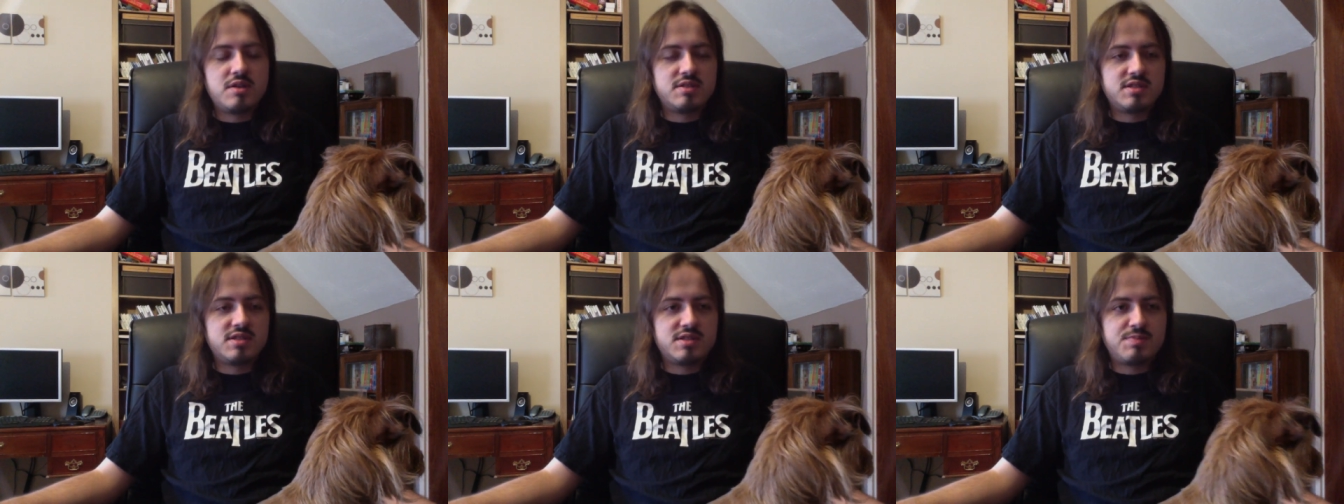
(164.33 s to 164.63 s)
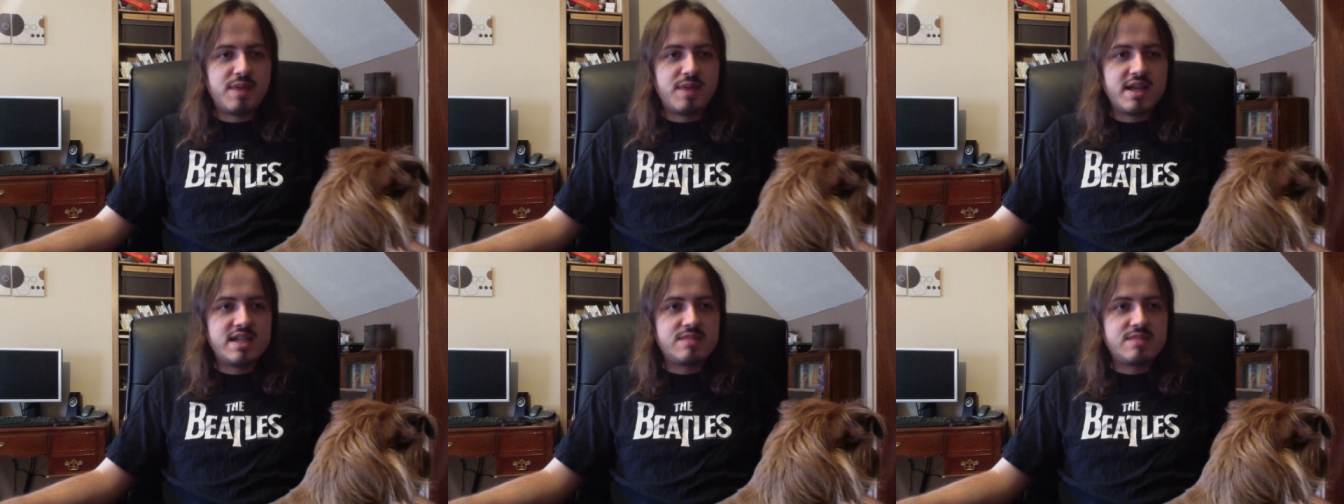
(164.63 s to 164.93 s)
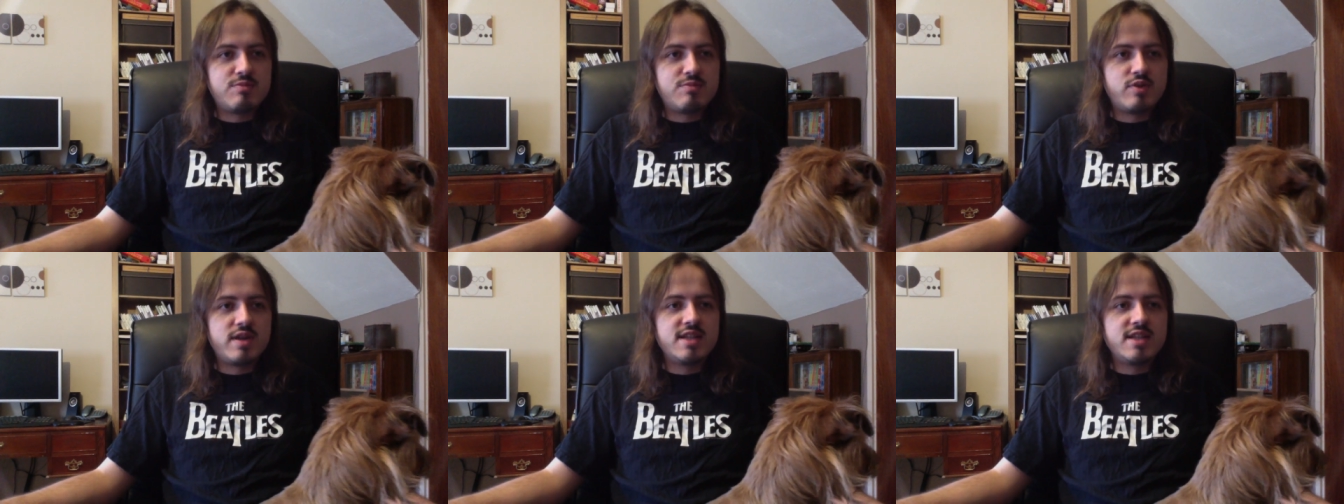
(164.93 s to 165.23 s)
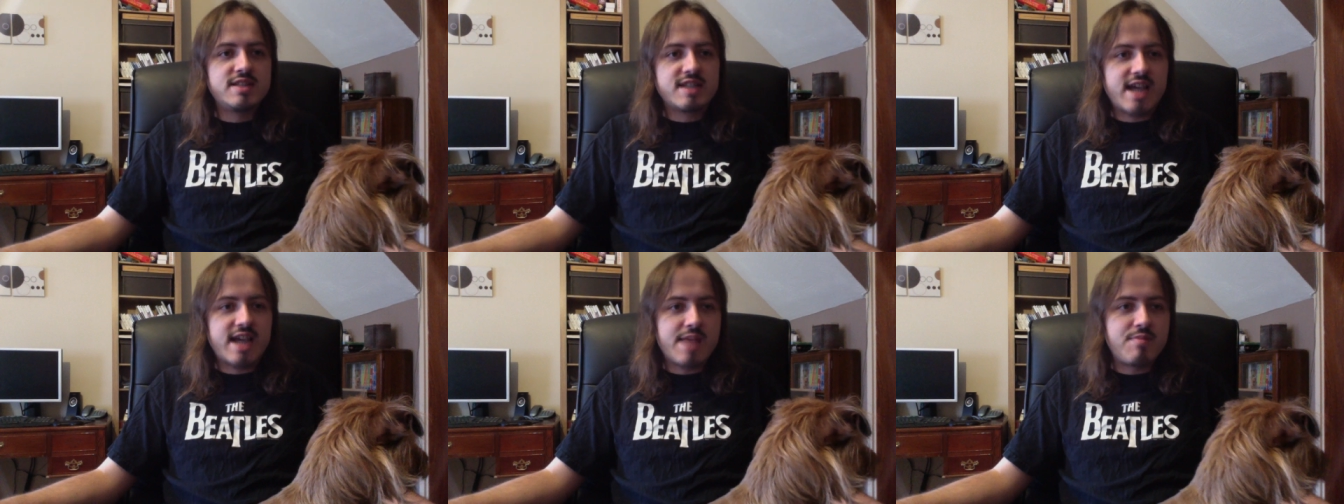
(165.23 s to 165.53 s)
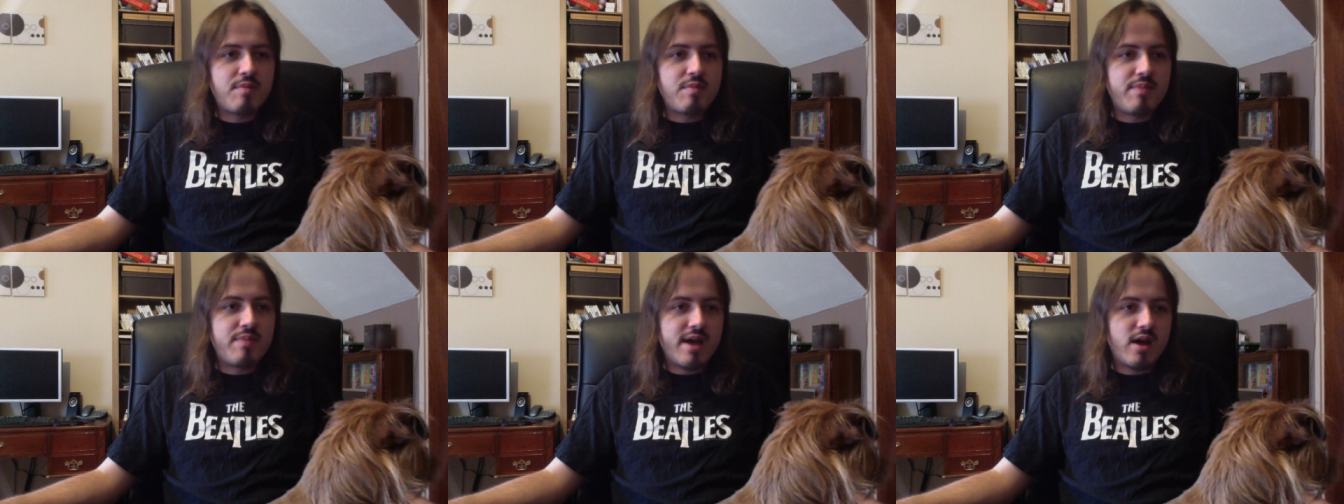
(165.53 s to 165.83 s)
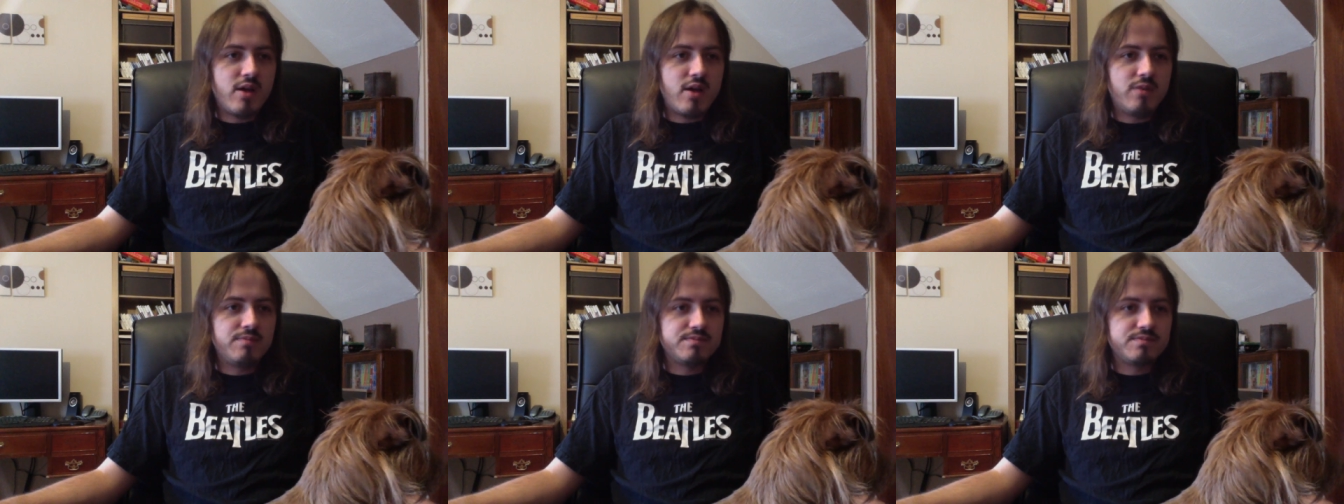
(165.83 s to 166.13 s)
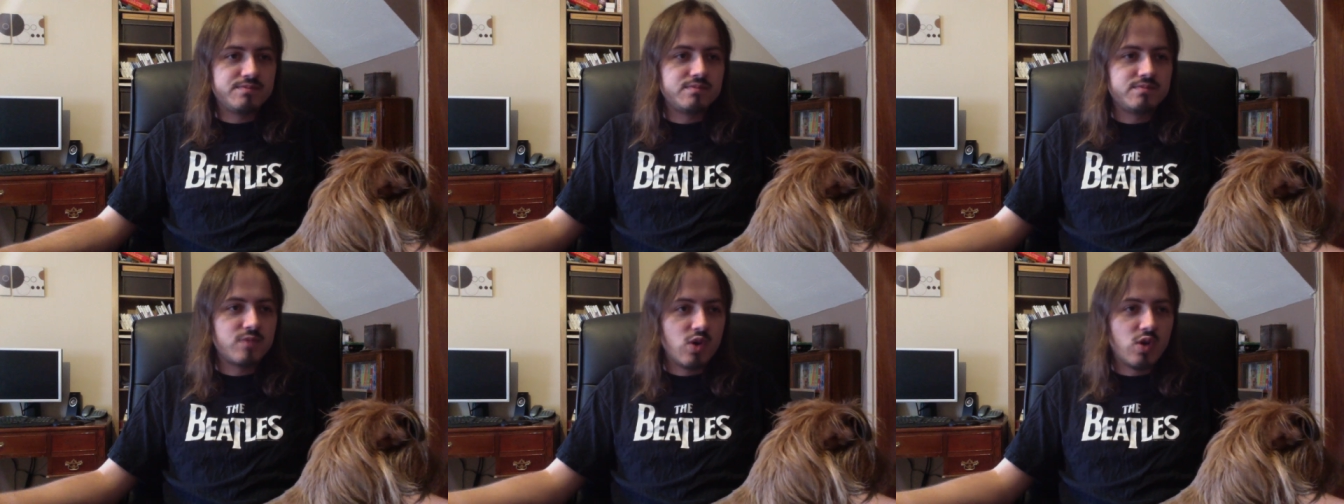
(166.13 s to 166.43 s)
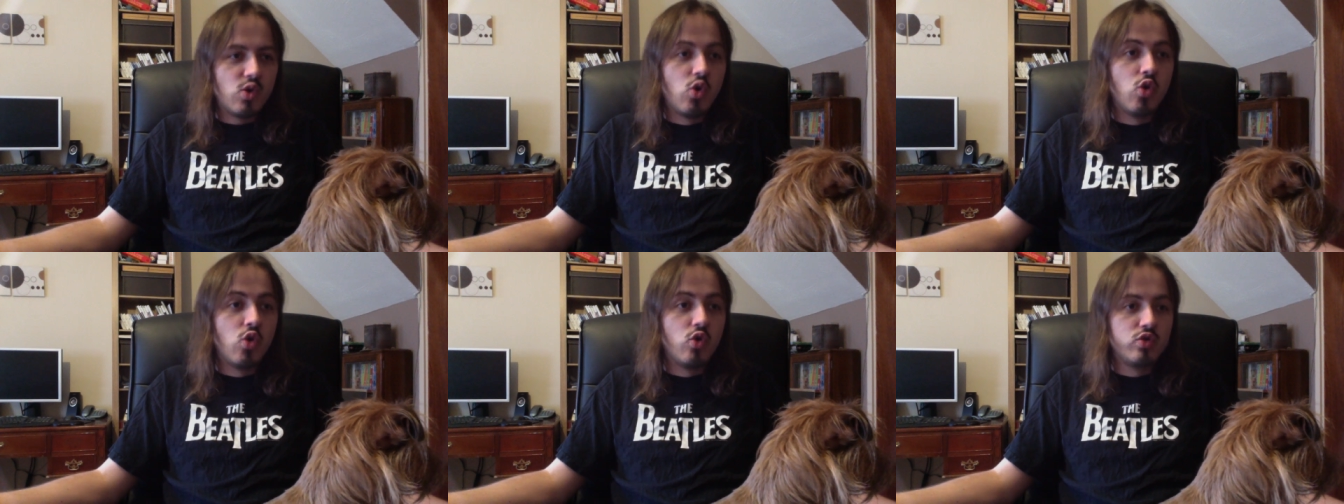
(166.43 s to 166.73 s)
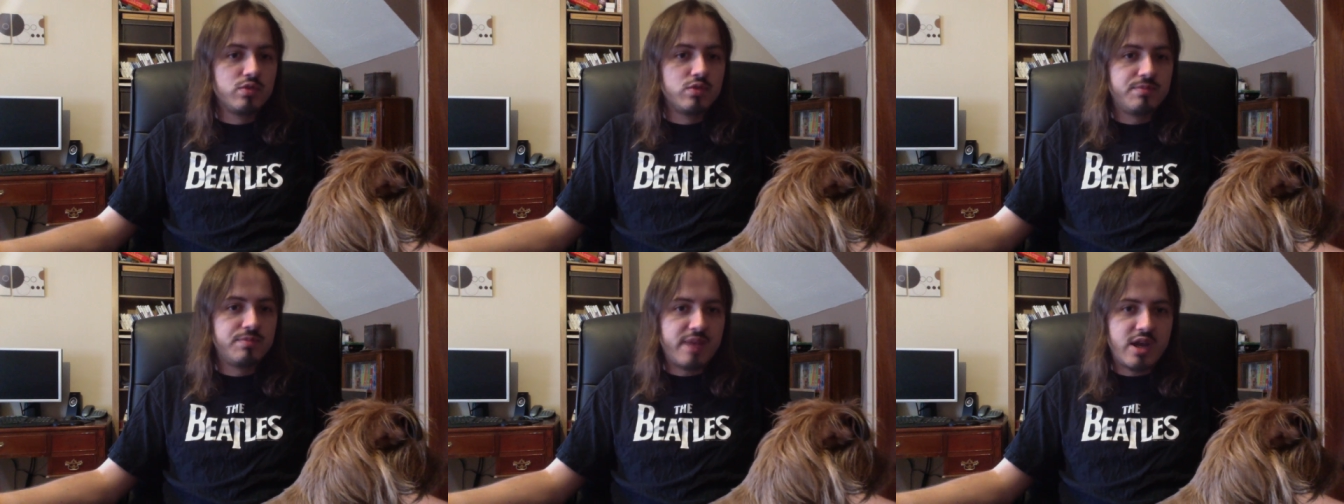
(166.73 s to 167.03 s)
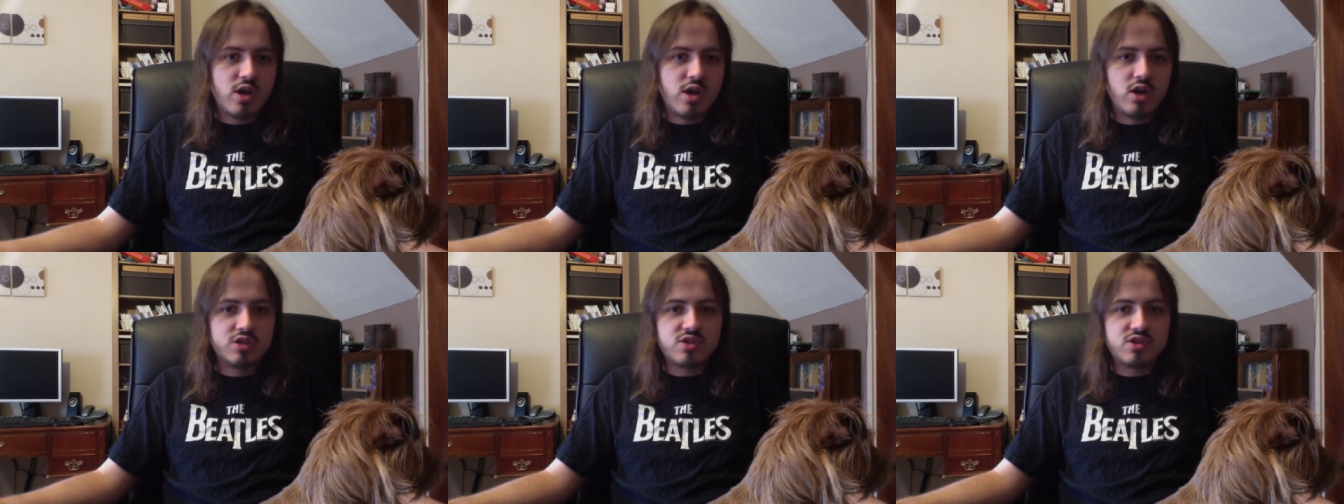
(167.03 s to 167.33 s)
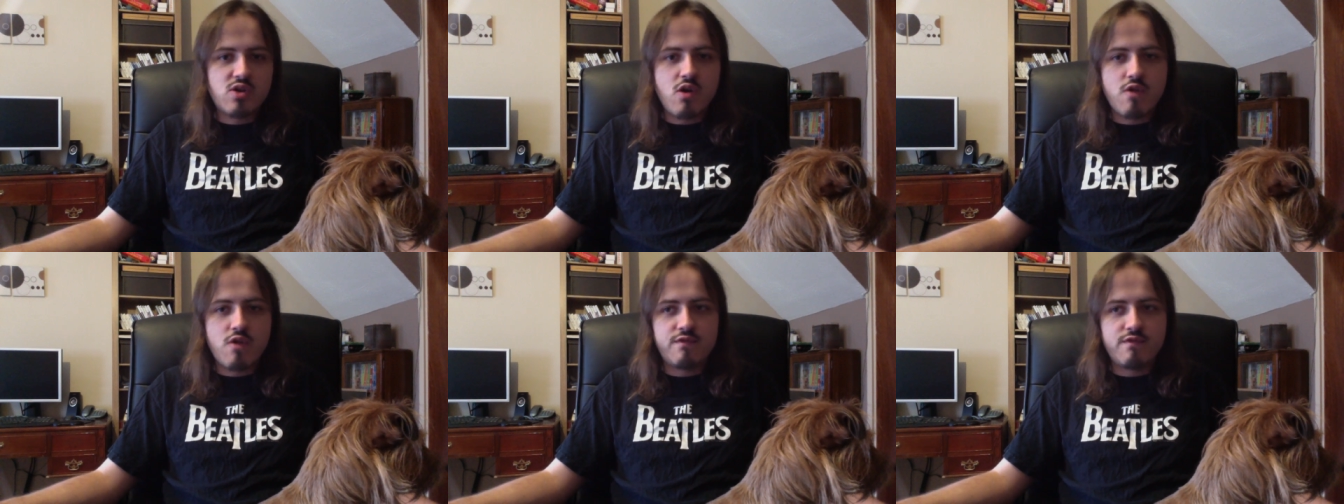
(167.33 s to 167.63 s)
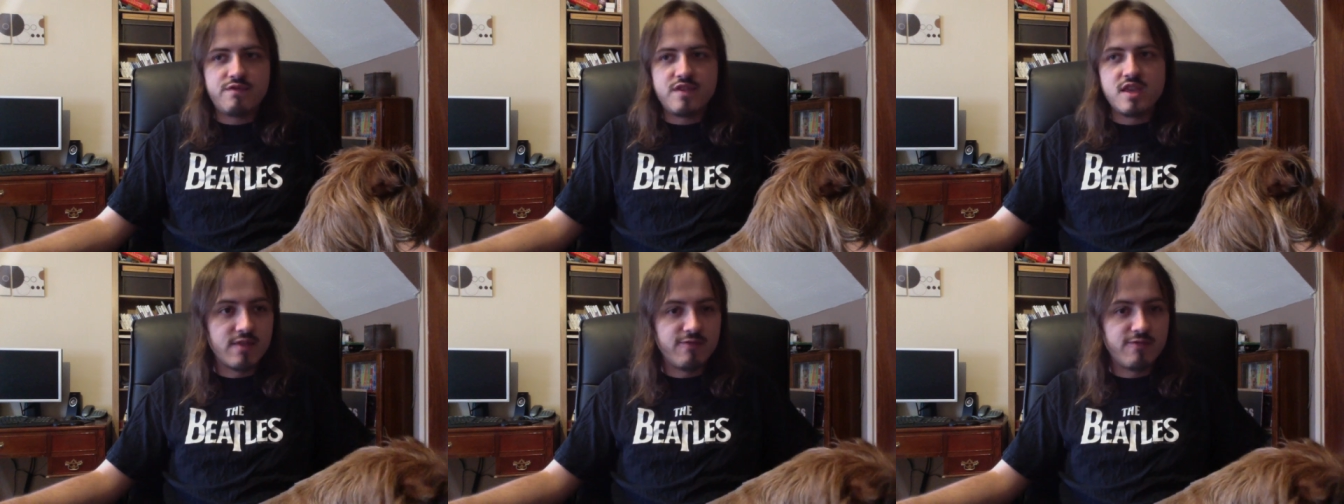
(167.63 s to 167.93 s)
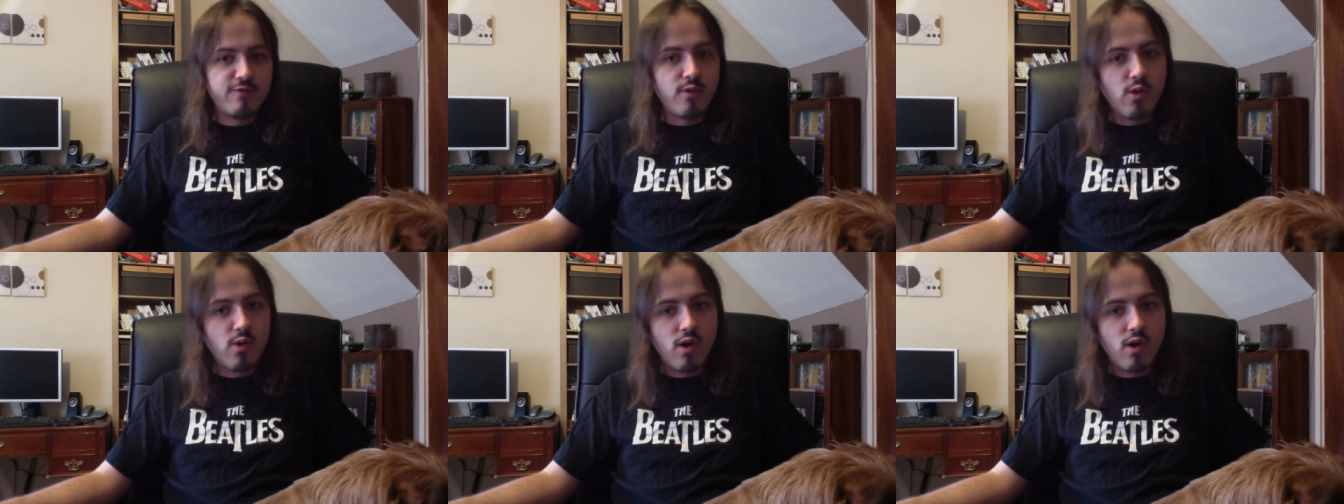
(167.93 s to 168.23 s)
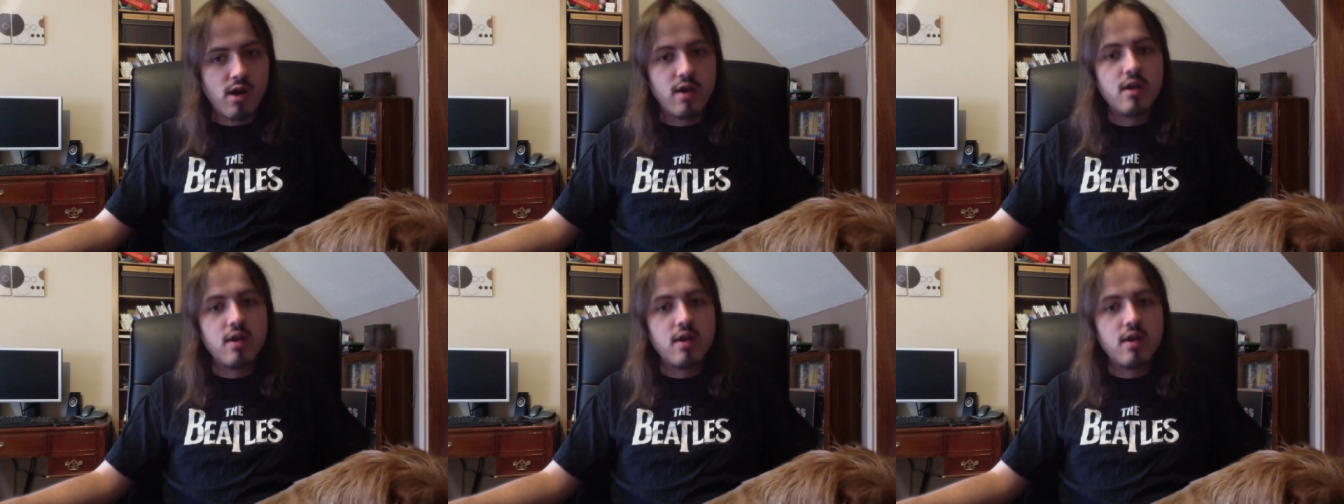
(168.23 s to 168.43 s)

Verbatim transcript: Space Marines came about all because of the four